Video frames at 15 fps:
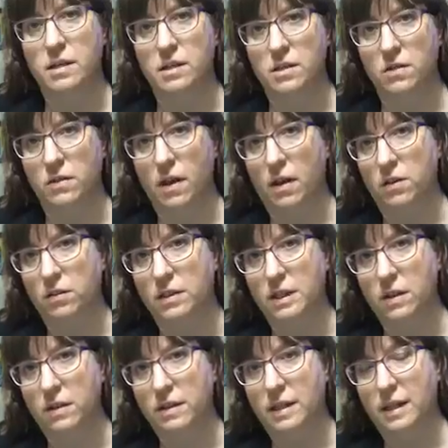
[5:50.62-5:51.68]
So not only
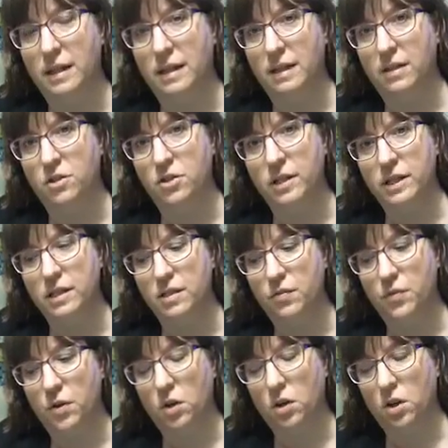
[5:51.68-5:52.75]
are they getting a
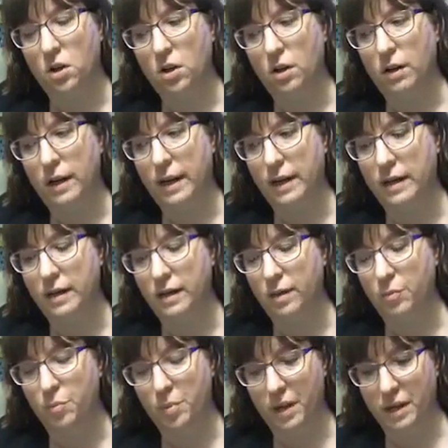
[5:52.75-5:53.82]
transfer
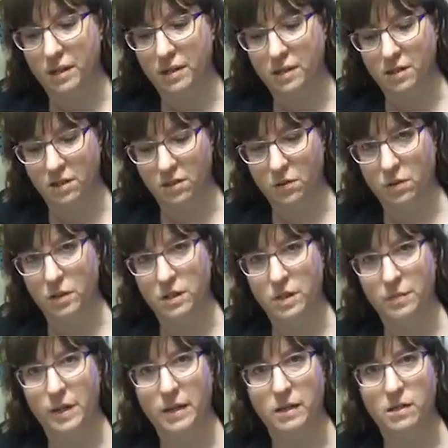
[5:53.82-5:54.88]
and paste in order to
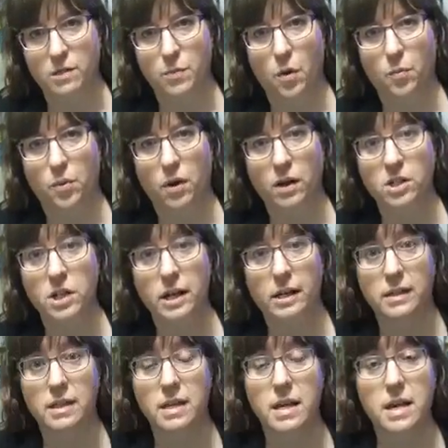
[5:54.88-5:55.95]
make a small project,
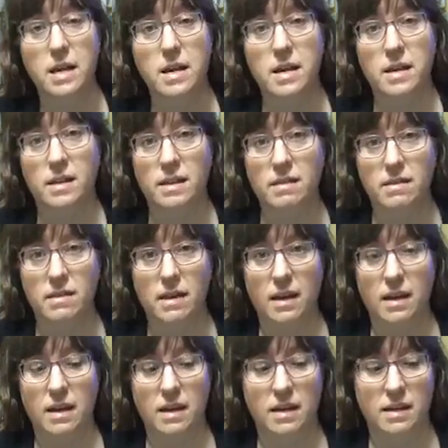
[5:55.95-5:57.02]

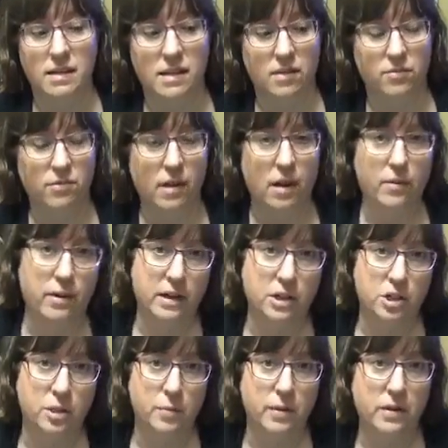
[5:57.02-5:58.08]
they get flat rate
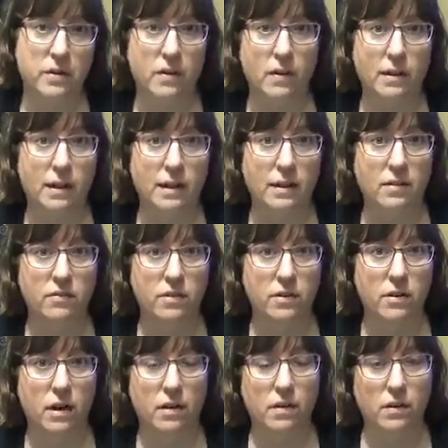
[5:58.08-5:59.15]
shipping on any of
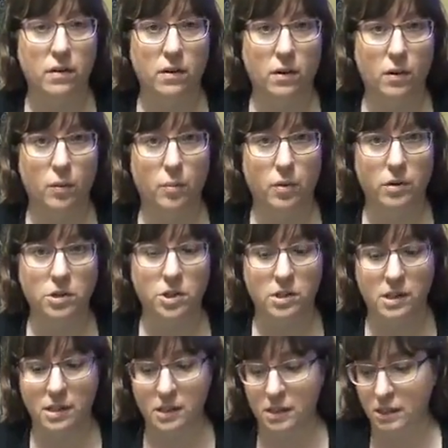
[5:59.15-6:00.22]
their other
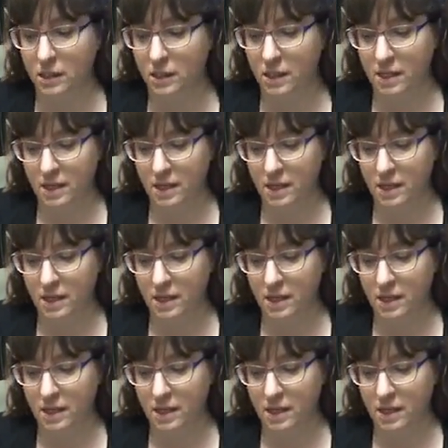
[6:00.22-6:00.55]
purchases